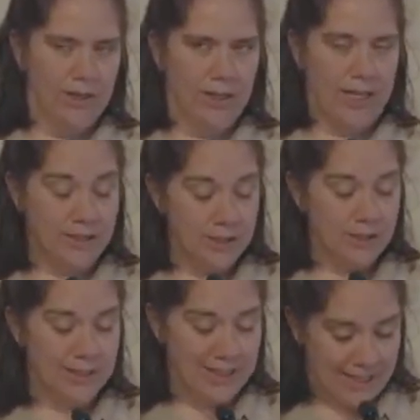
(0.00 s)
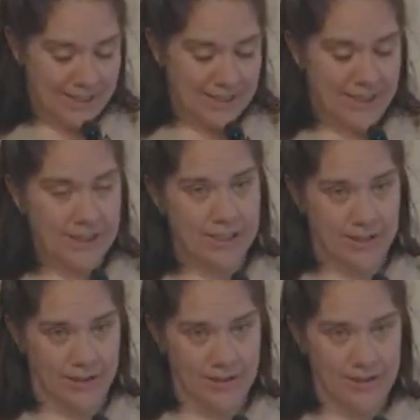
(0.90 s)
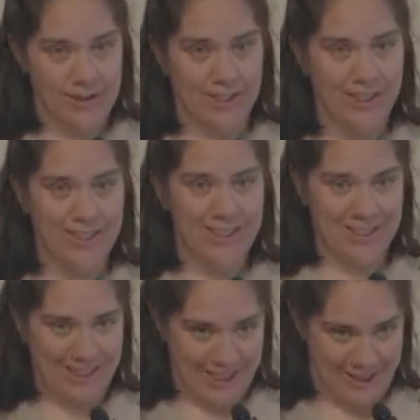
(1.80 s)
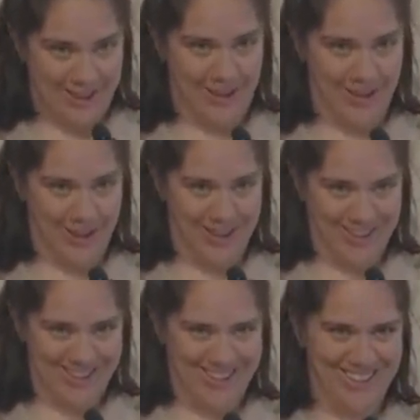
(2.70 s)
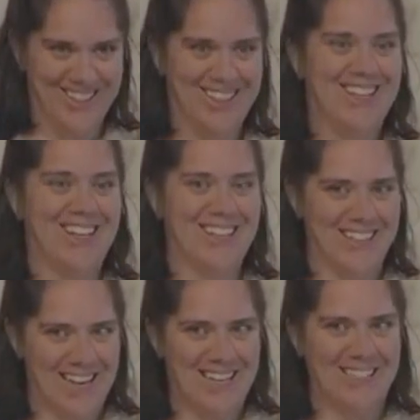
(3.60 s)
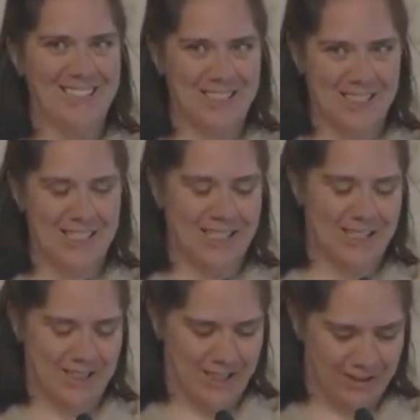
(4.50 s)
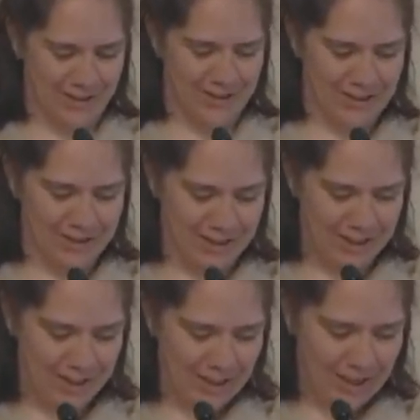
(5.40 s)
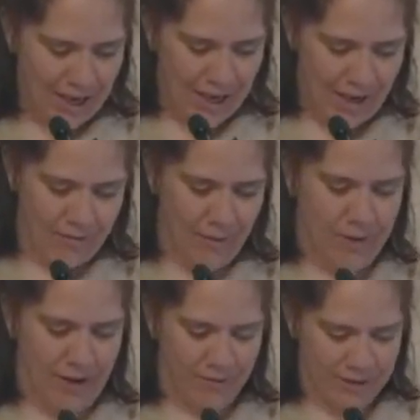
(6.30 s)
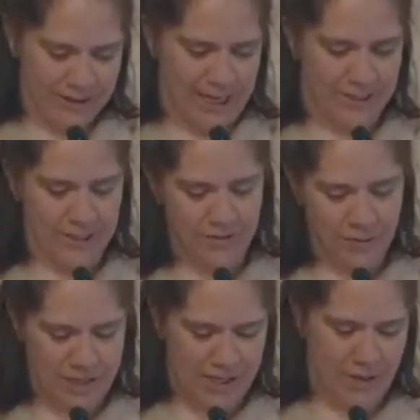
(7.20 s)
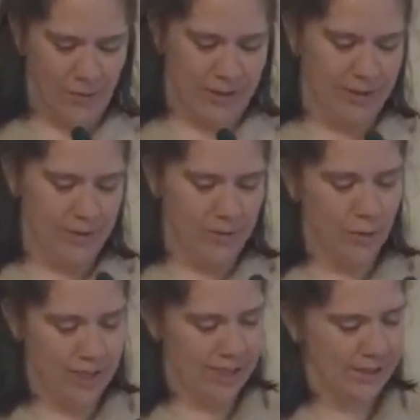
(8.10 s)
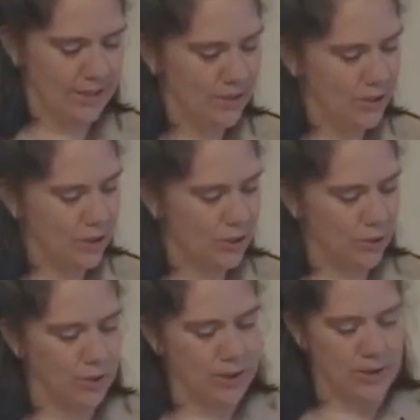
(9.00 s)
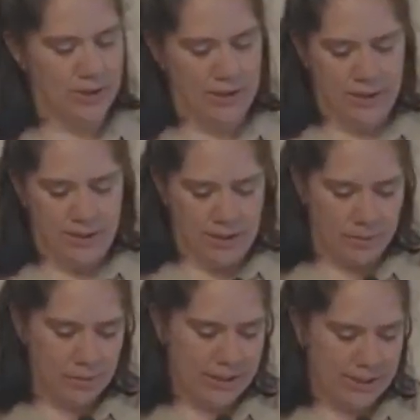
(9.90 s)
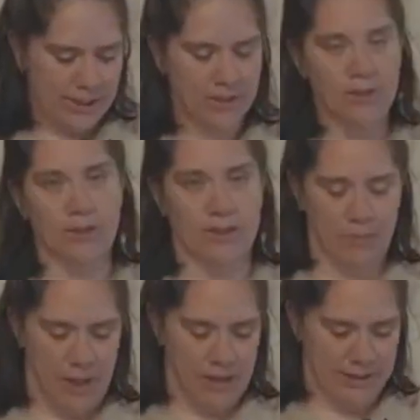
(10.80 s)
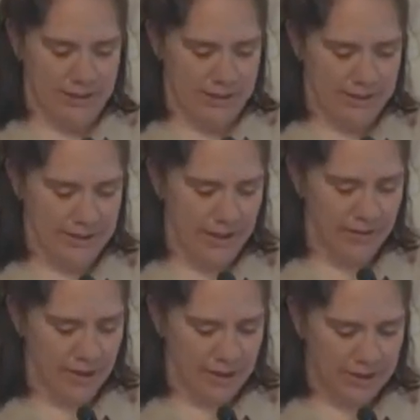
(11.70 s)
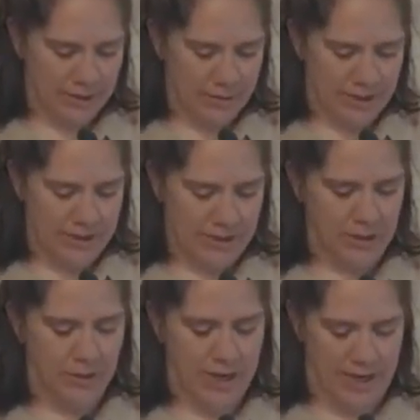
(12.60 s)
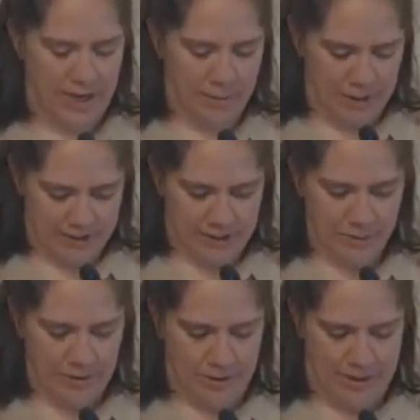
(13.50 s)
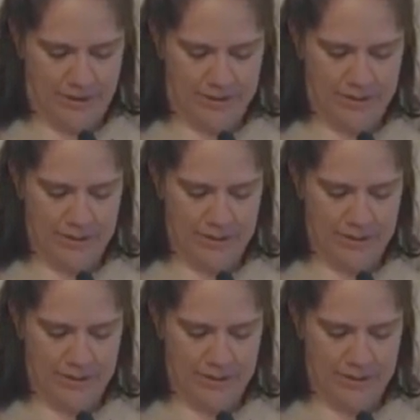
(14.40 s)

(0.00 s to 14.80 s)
It took 19 years to get here. 19 years from that first action of immediate witness to completely inclusive policies of our LGBTQIA plus communities.